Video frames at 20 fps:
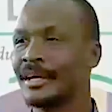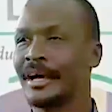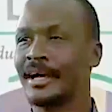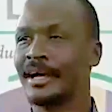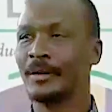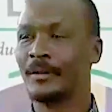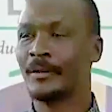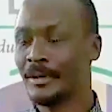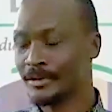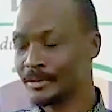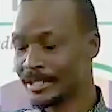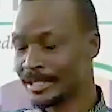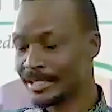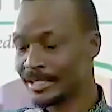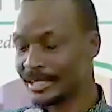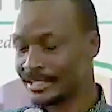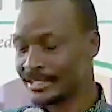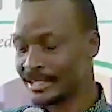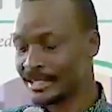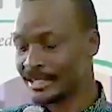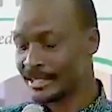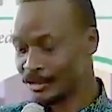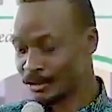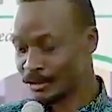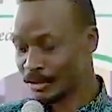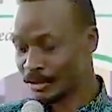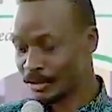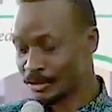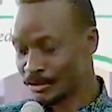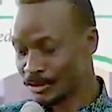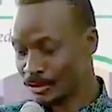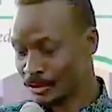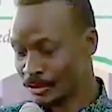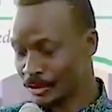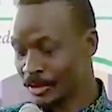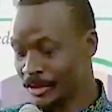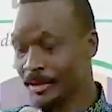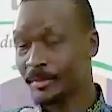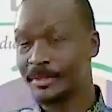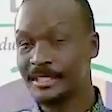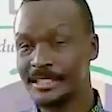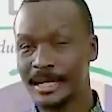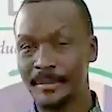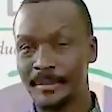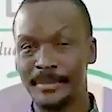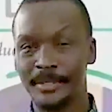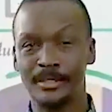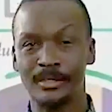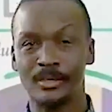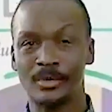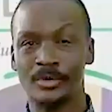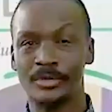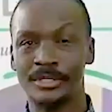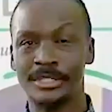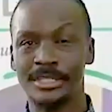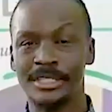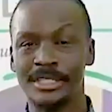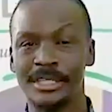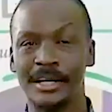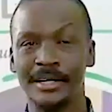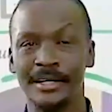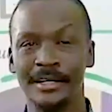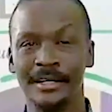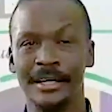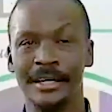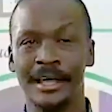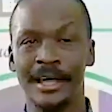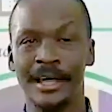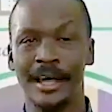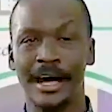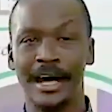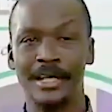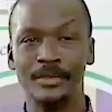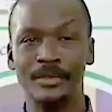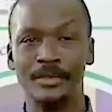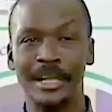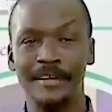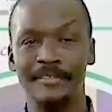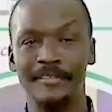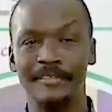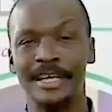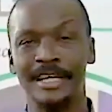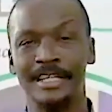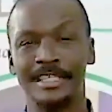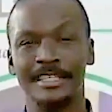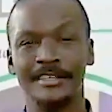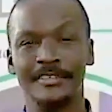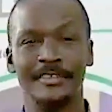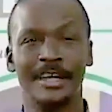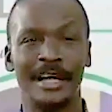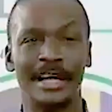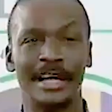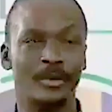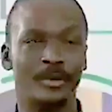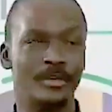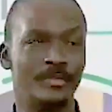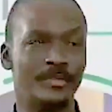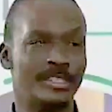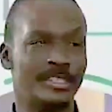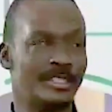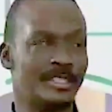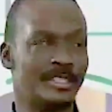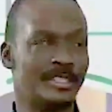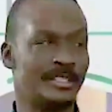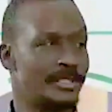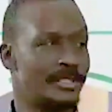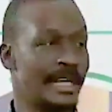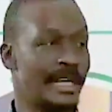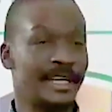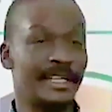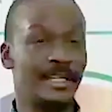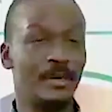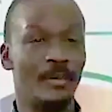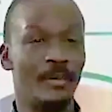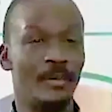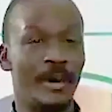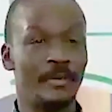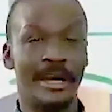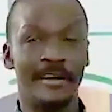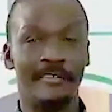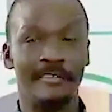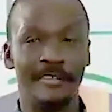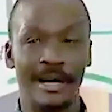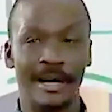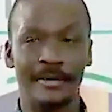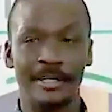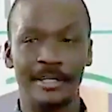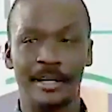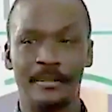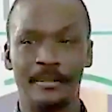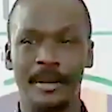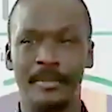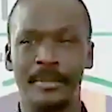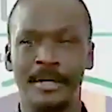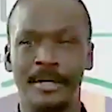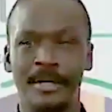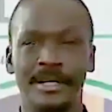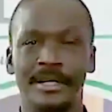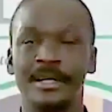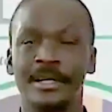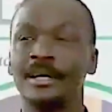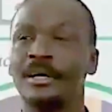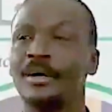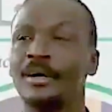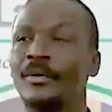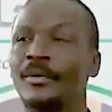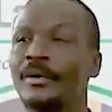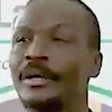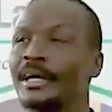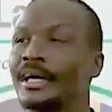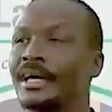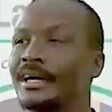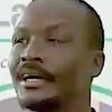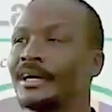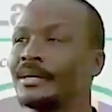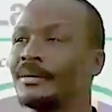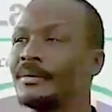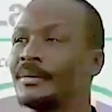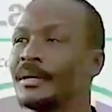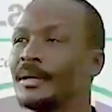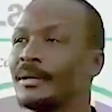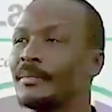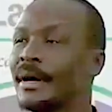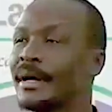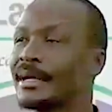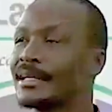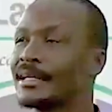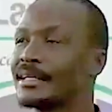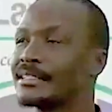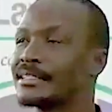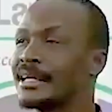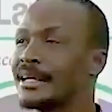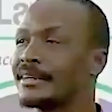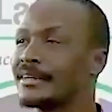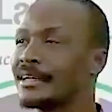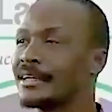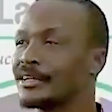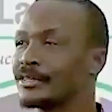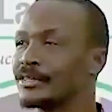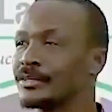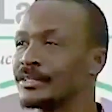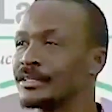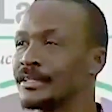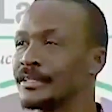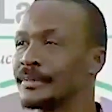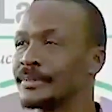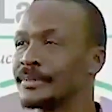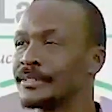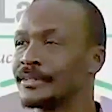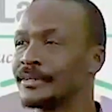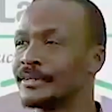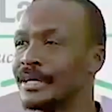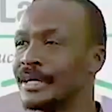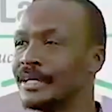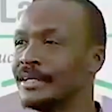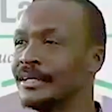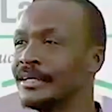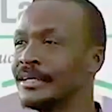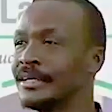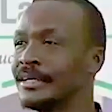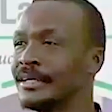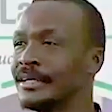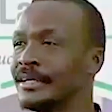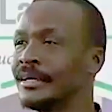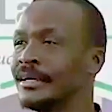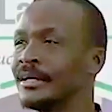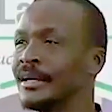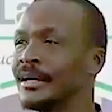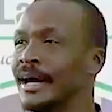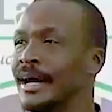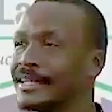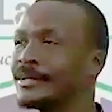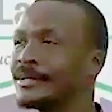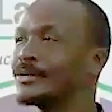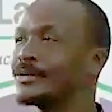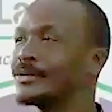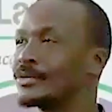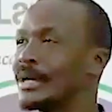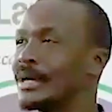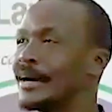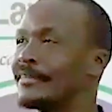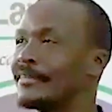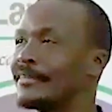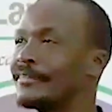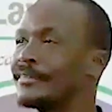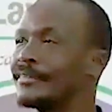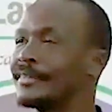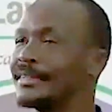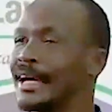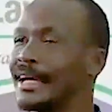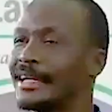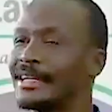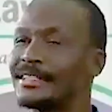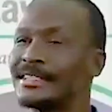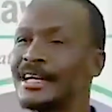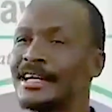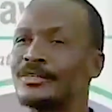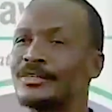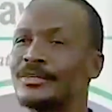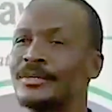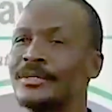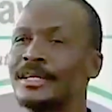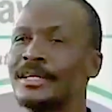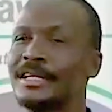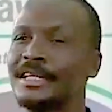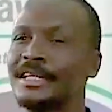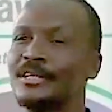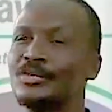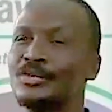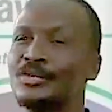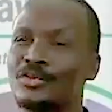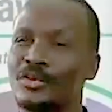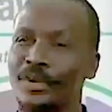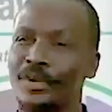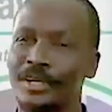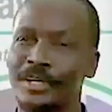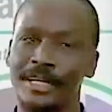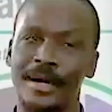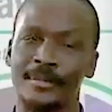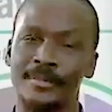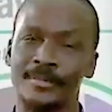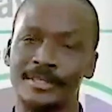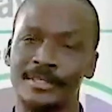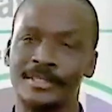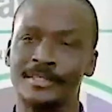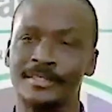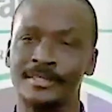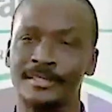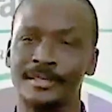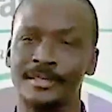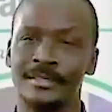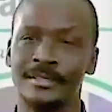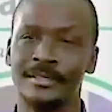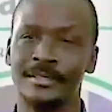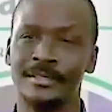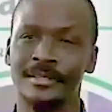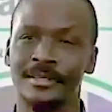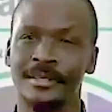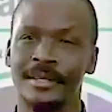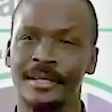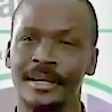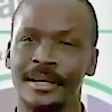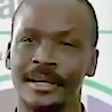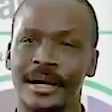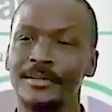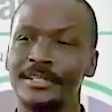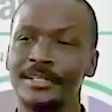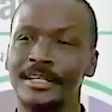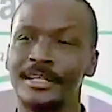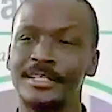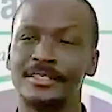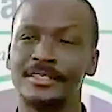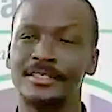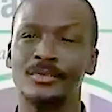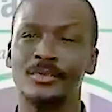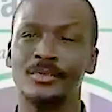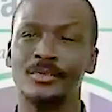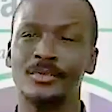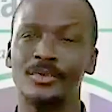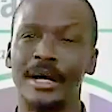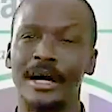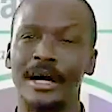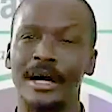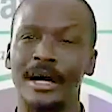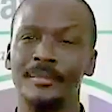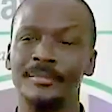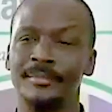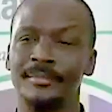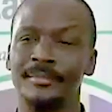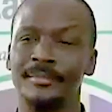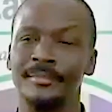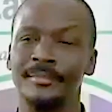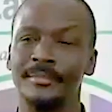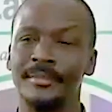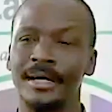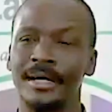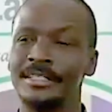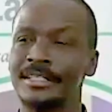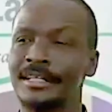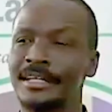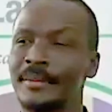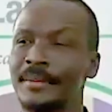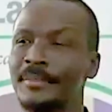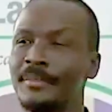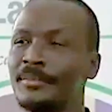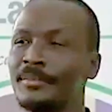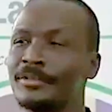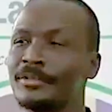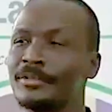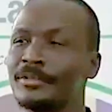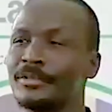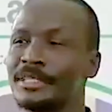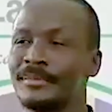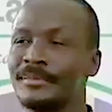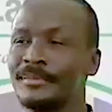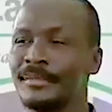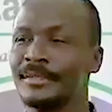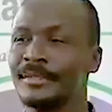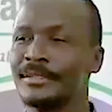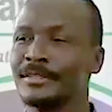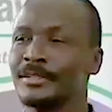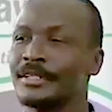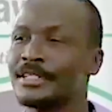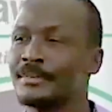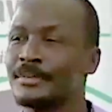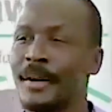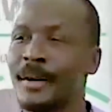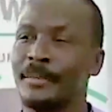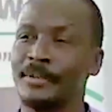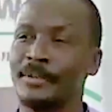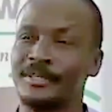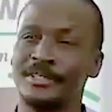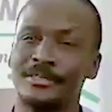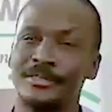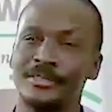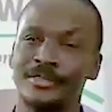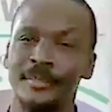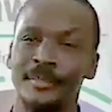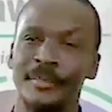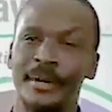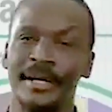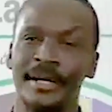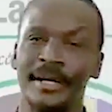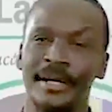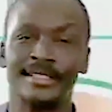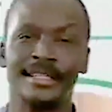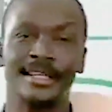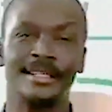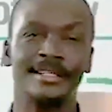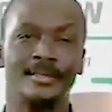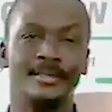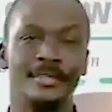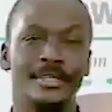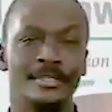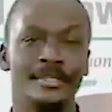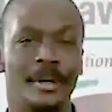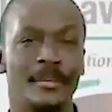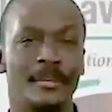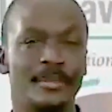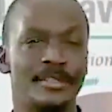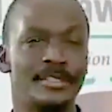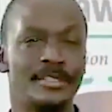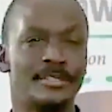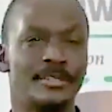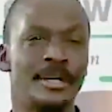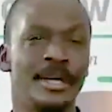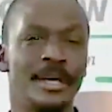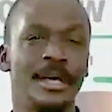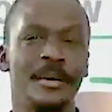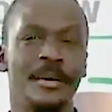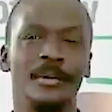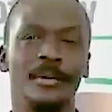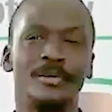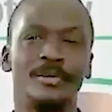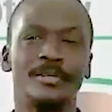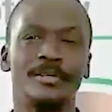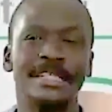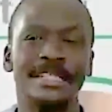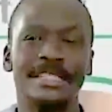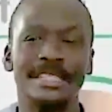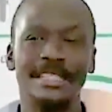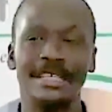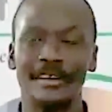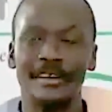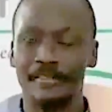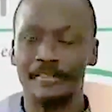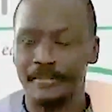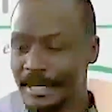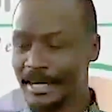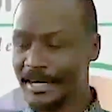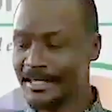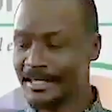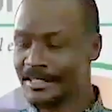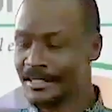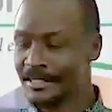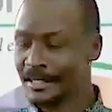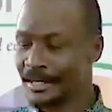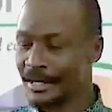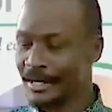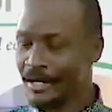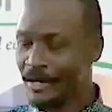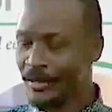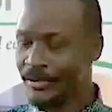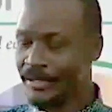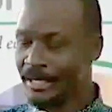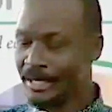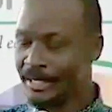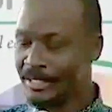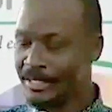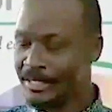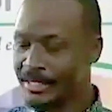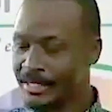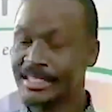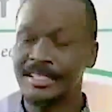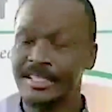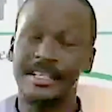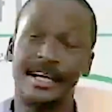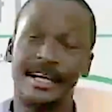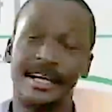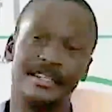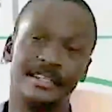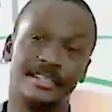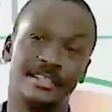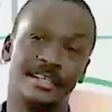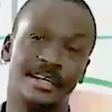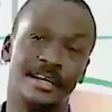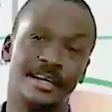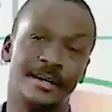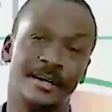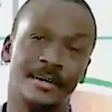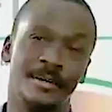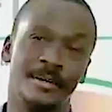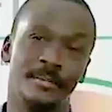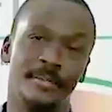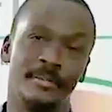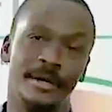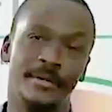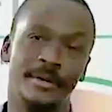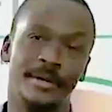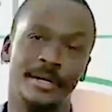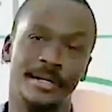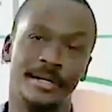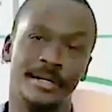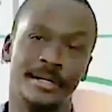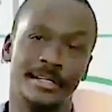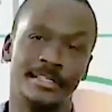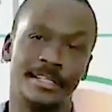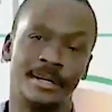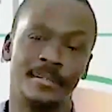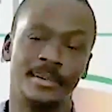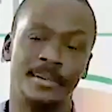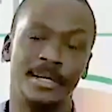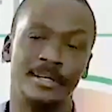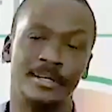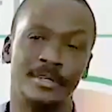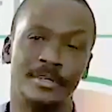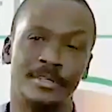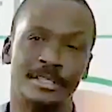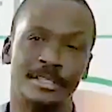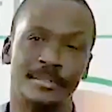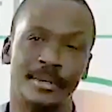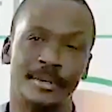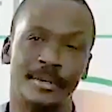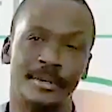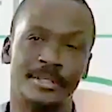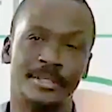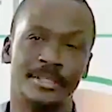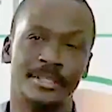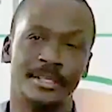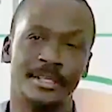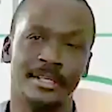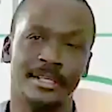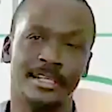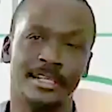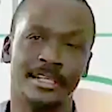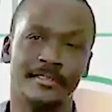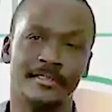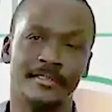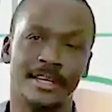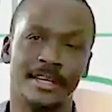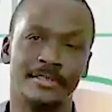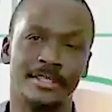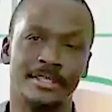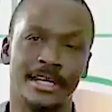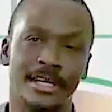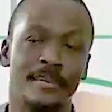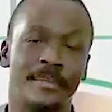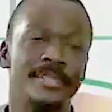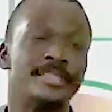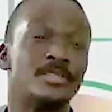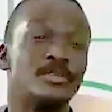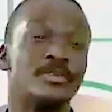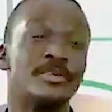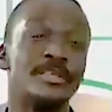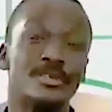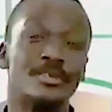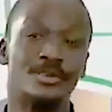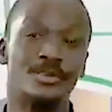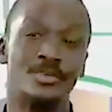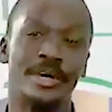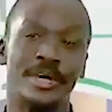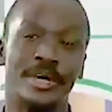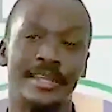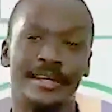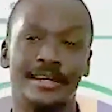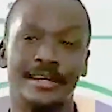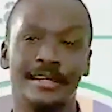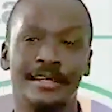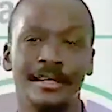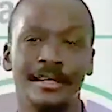And I want to suggest that this should also be something to consider as we navigate difficult conversations like the one we have now in the Republic on gay marriages and relationships. Okay. I think we should have that discussion in neutral terms. I don't it's good to come and say, I'm a Muslim, so this is my position, or I'm a Christian, so this is my position, because it interferes with the reasoning that our, our chaplain talks about, interferes with the capacity to reason together.